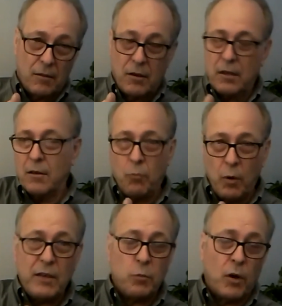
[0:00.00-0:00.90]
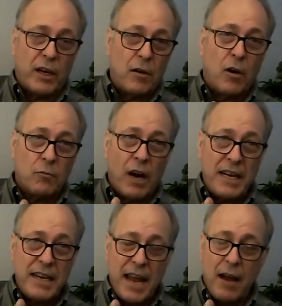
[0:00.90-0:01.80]
you know, what he's working on
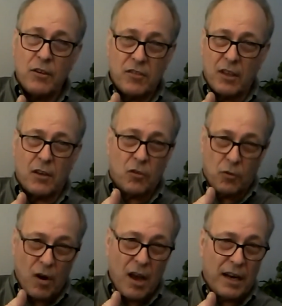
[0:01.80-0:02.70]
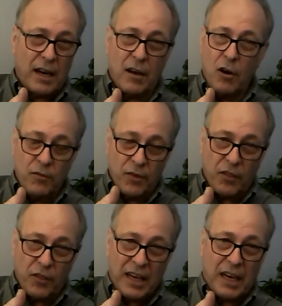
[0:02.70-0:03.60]
right now is the chronic
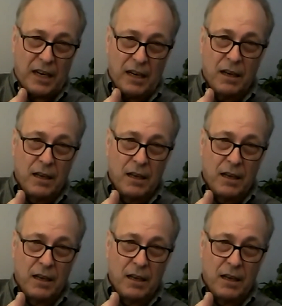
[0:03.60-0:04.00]
overthinking